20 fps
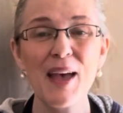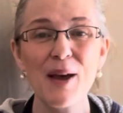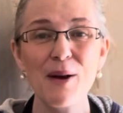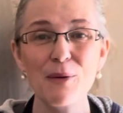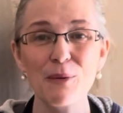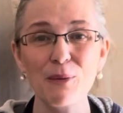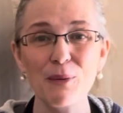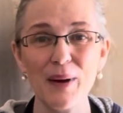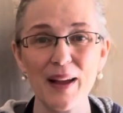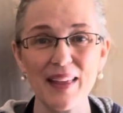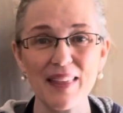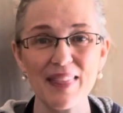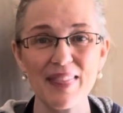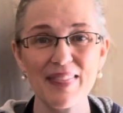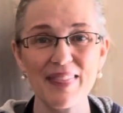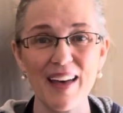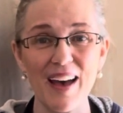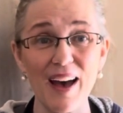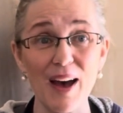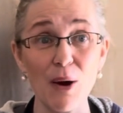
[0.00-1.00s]
with
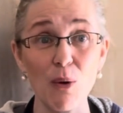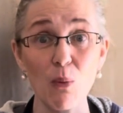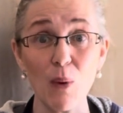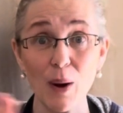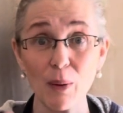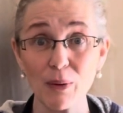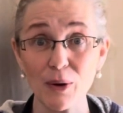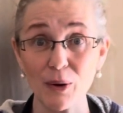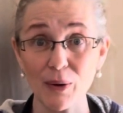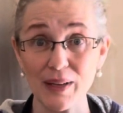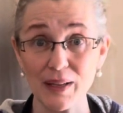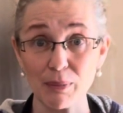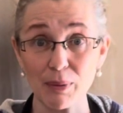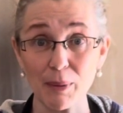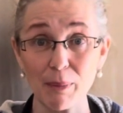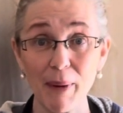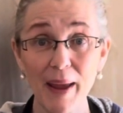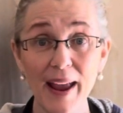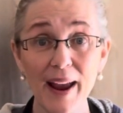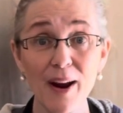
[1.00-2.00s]
what we're going to
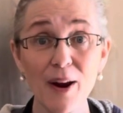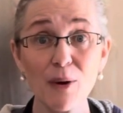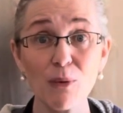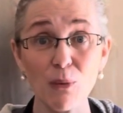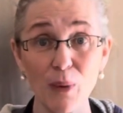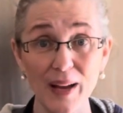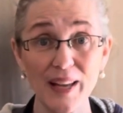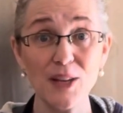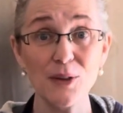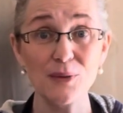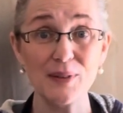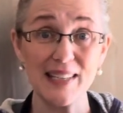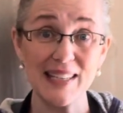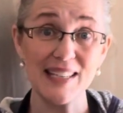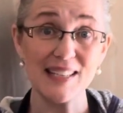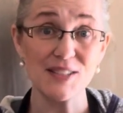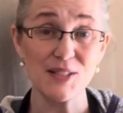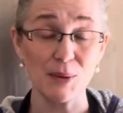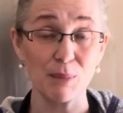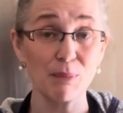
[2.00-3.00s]
prepare, what you
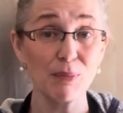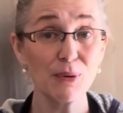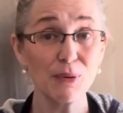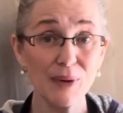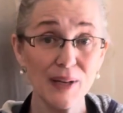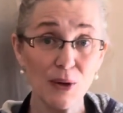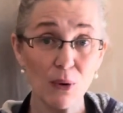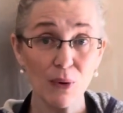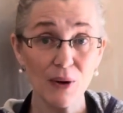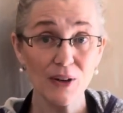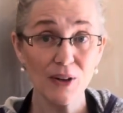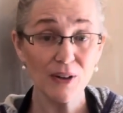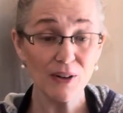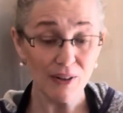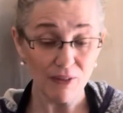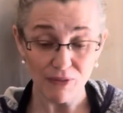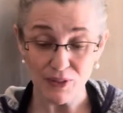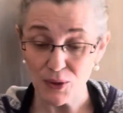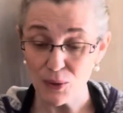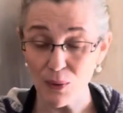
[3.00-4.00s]
need to pre-order
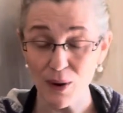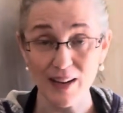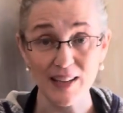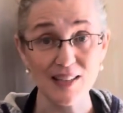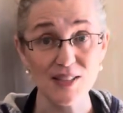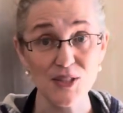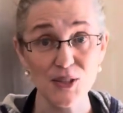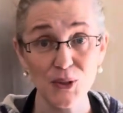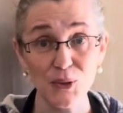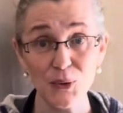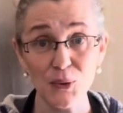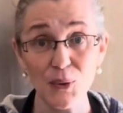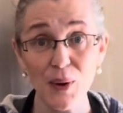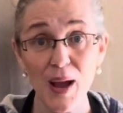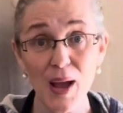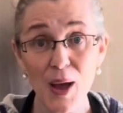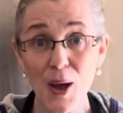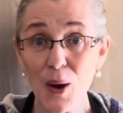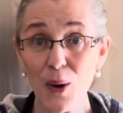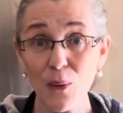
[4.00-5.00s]
if you want to do
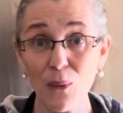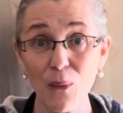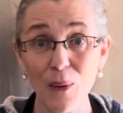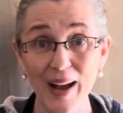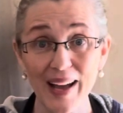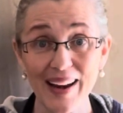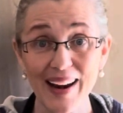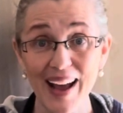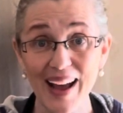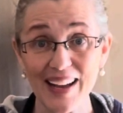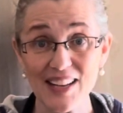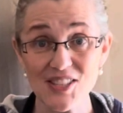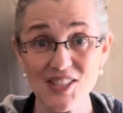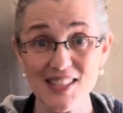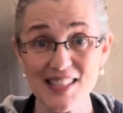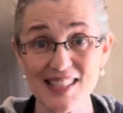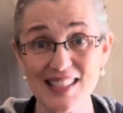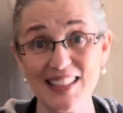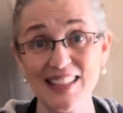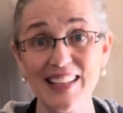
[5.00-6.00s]
what I
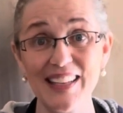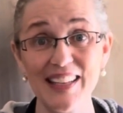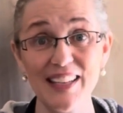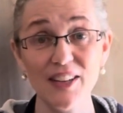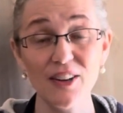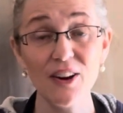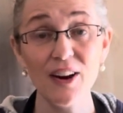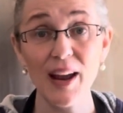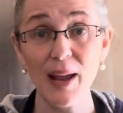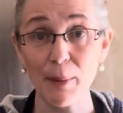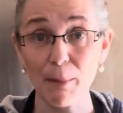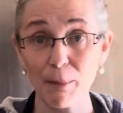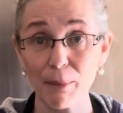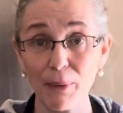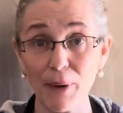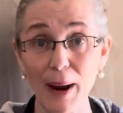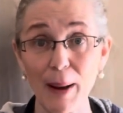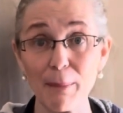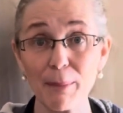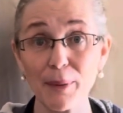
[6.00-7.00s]
just did here and
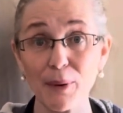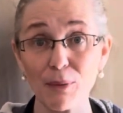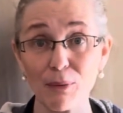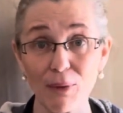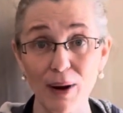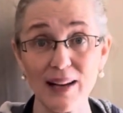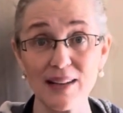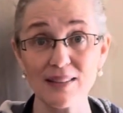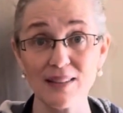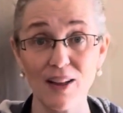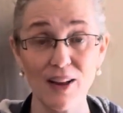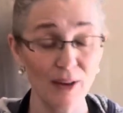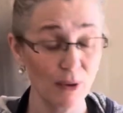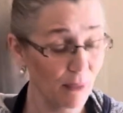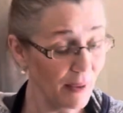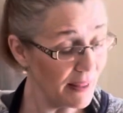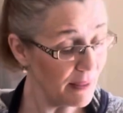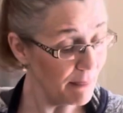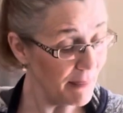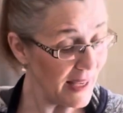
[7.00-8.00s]
prep right along
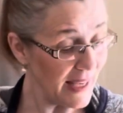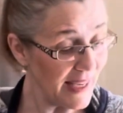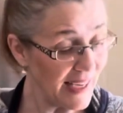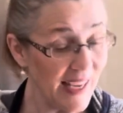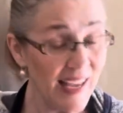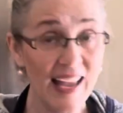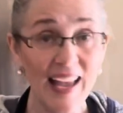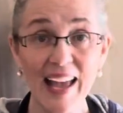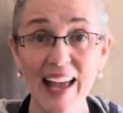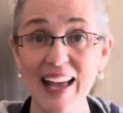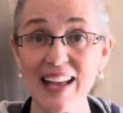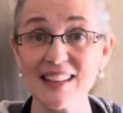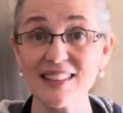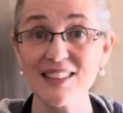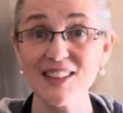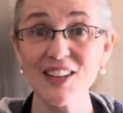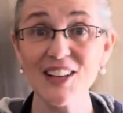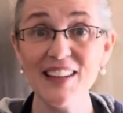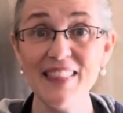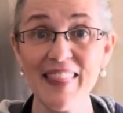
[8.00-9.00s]
with me. And
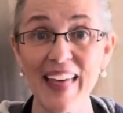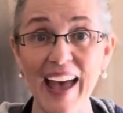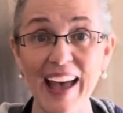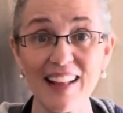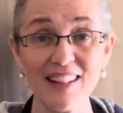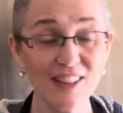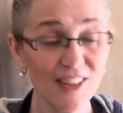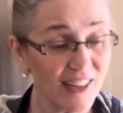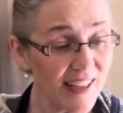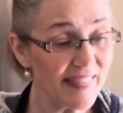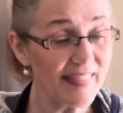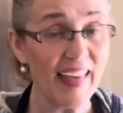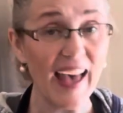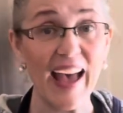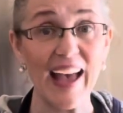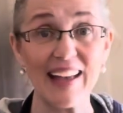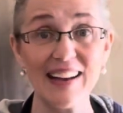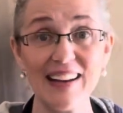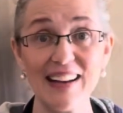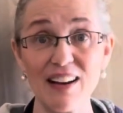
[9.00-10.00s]
look at
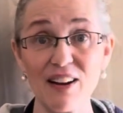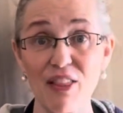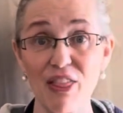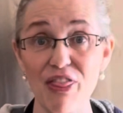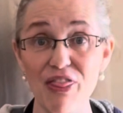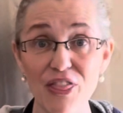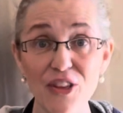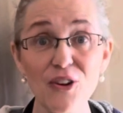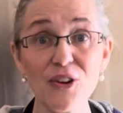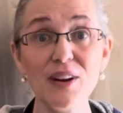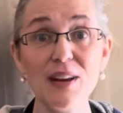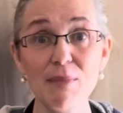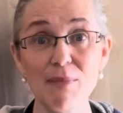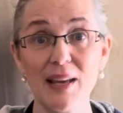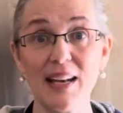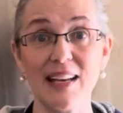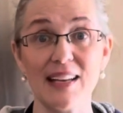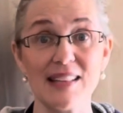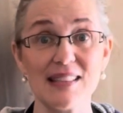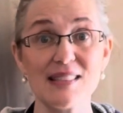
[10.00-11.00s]
that. In 30
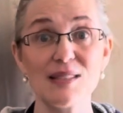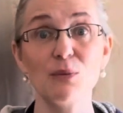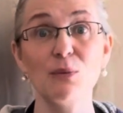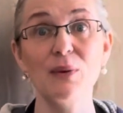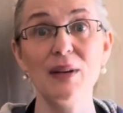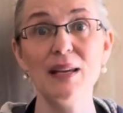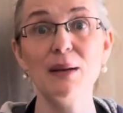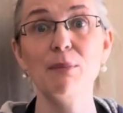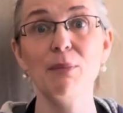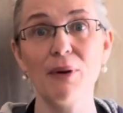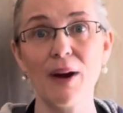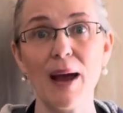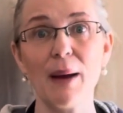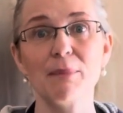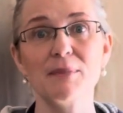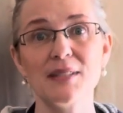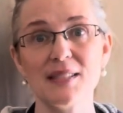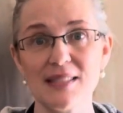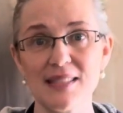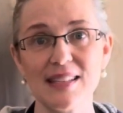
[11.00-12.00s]
minutes, we
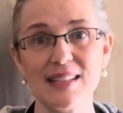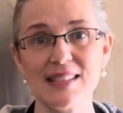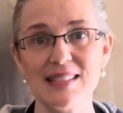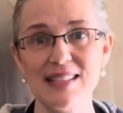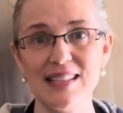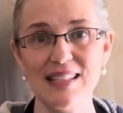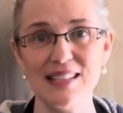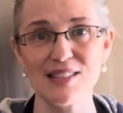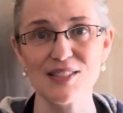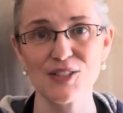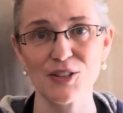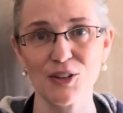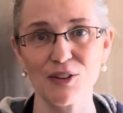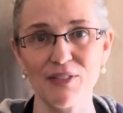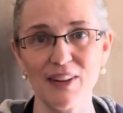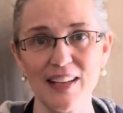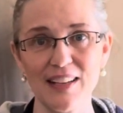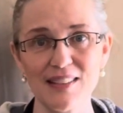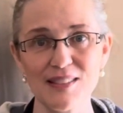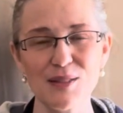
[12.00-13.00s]
prepped 16
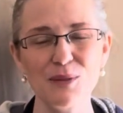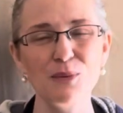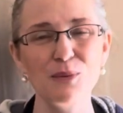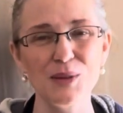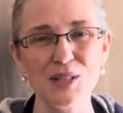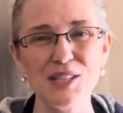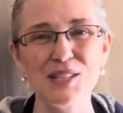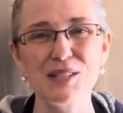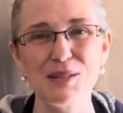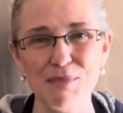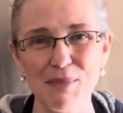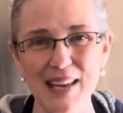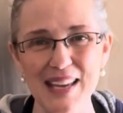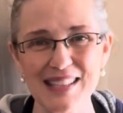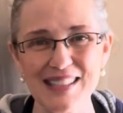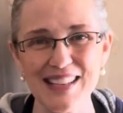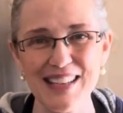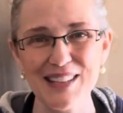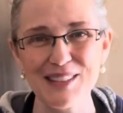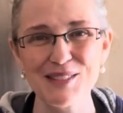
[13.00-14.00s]
servings, which is
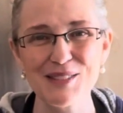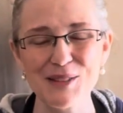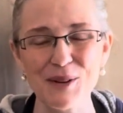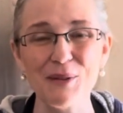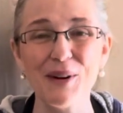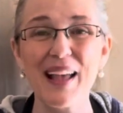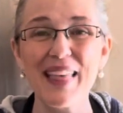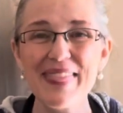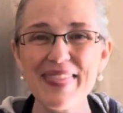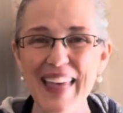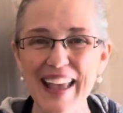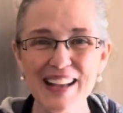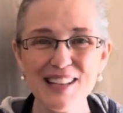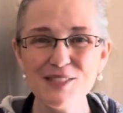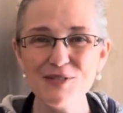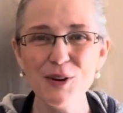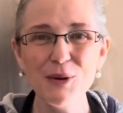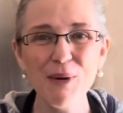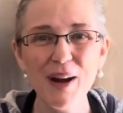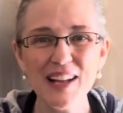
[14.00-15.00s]
amazing. So thanks
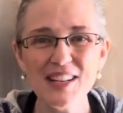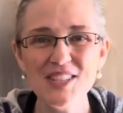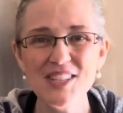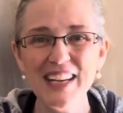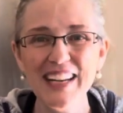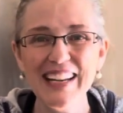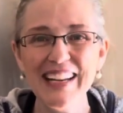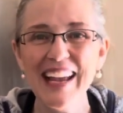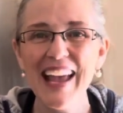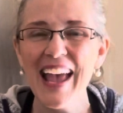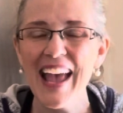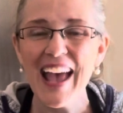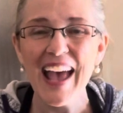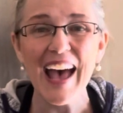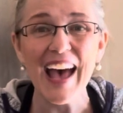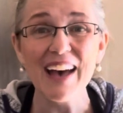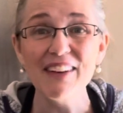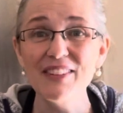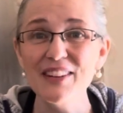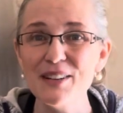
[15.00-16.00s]
for watching.
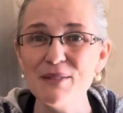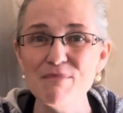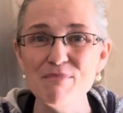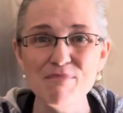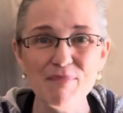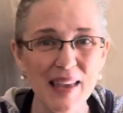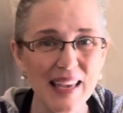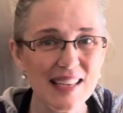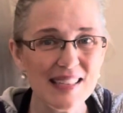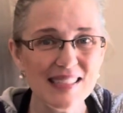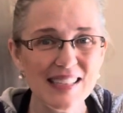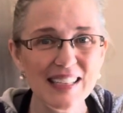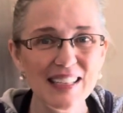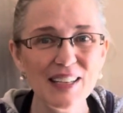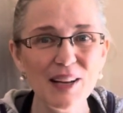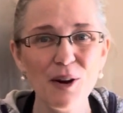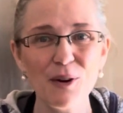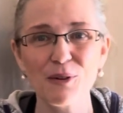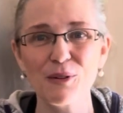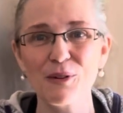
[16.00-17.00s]
Have an
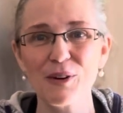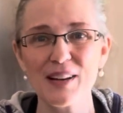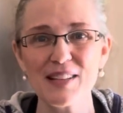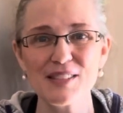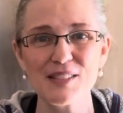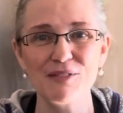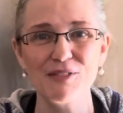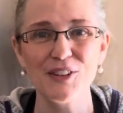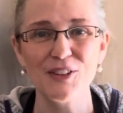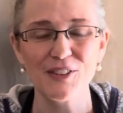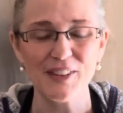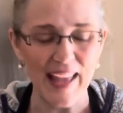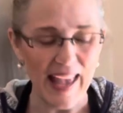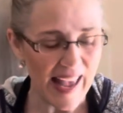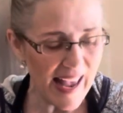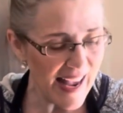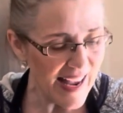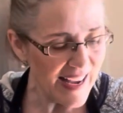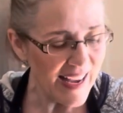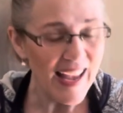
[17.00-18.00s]
amazing rest of your
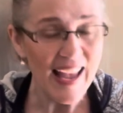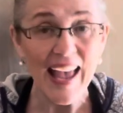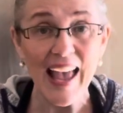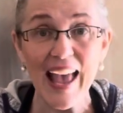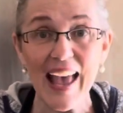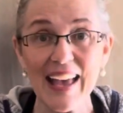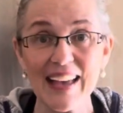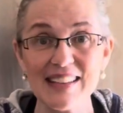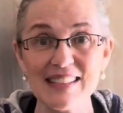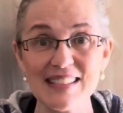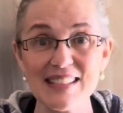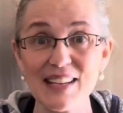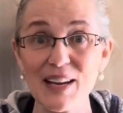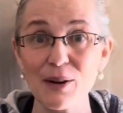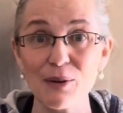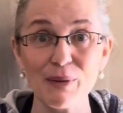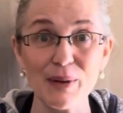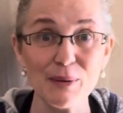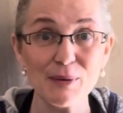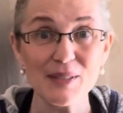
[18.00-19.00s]
day, and
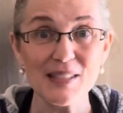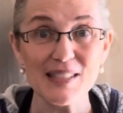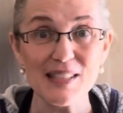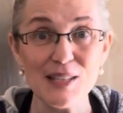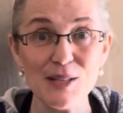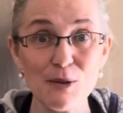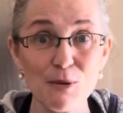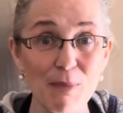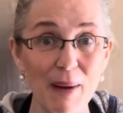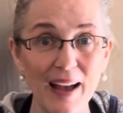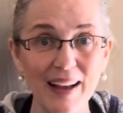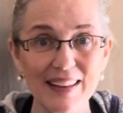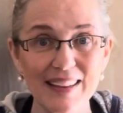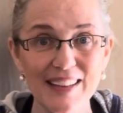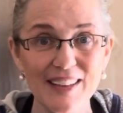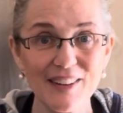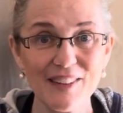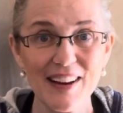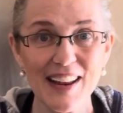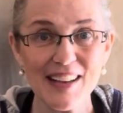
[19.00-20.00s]
we will see you back
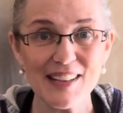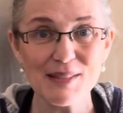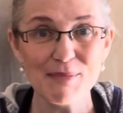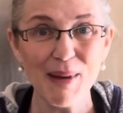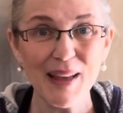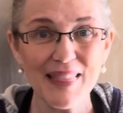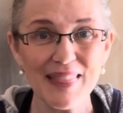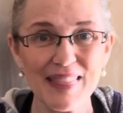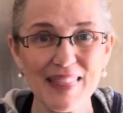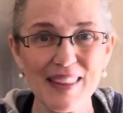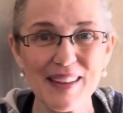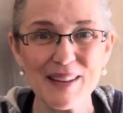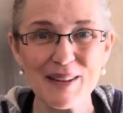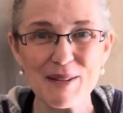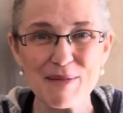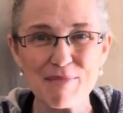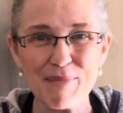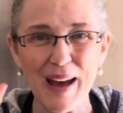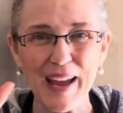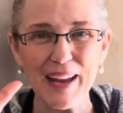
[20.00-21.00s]
here next month.
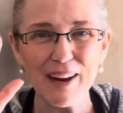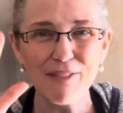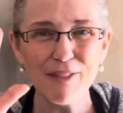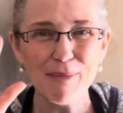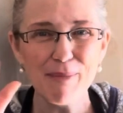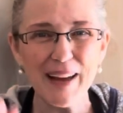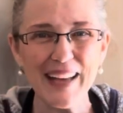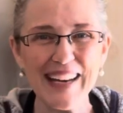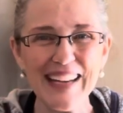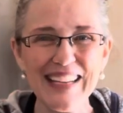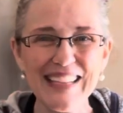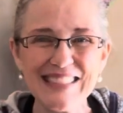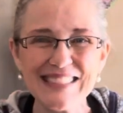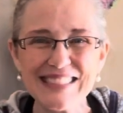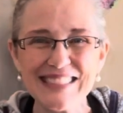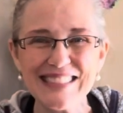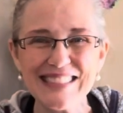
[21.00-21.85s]
Bye, everybody.